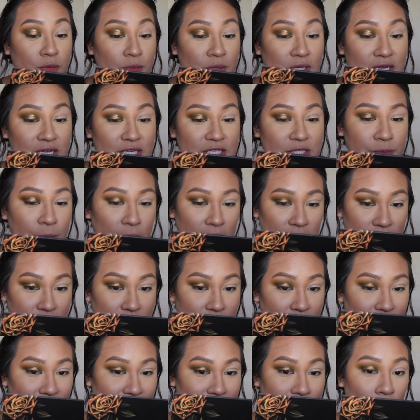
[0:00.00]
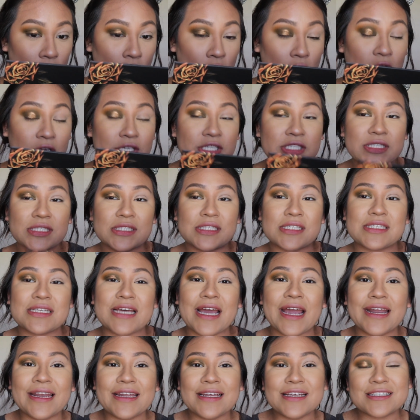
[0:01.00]
be expected that they are just the
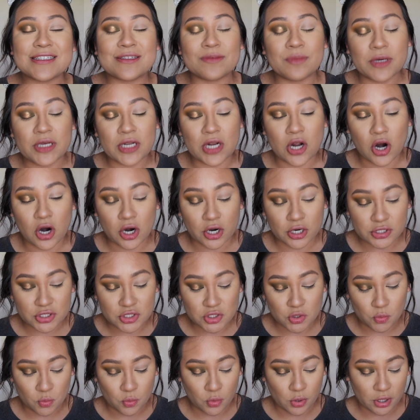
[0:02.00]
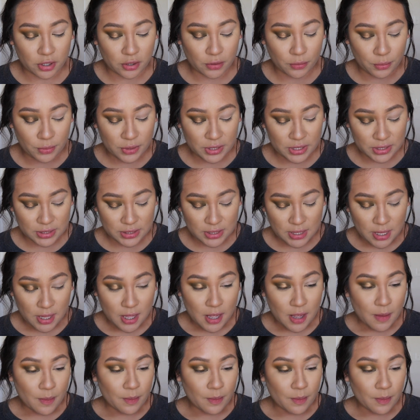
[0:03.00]
tiniest bit hard to work with,